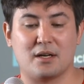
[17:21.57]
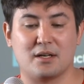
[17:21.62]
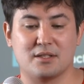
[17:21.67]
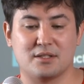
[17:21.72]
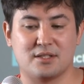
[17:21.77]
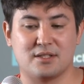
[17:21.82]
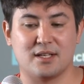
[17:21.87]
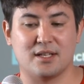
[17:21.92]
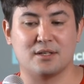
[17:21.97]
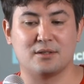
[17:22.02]

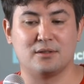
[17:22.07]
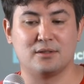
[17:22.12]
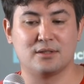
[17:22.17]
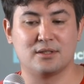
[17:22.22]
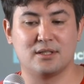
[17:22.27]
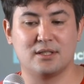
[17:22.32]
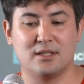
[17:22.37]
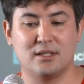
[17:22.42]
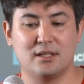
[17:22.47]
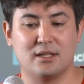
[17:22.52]

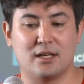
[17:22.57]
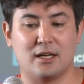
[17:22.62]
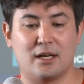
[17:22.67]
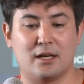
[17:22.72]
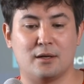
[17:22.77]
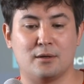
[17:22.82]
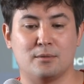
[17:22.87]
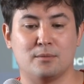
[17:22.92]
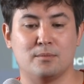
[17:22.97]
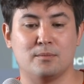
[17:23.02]
stakeholder
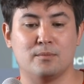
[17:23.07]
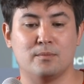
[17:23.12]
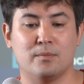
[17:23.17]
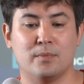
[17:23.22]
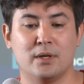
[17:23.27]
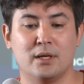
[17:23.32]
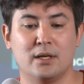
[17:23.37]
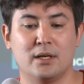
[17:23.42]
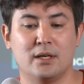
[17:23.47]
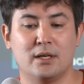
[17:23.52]
in
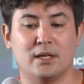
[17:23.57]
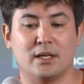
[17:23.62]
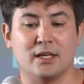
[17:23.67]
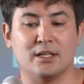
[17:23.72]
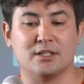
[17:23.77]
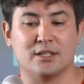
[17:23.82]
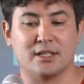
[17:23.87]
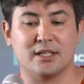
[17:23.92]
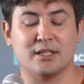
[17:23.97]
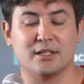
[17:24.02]

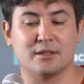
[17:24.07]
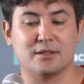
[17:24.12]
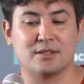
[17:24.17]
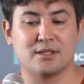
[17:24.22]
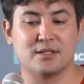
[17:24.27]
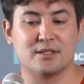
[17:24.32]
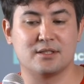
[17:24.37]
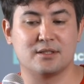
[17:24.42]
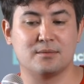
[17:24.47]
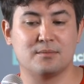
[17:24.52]
your
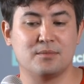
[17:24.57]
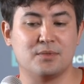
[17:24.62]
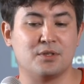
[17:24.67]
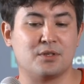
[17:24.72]
ecosystem.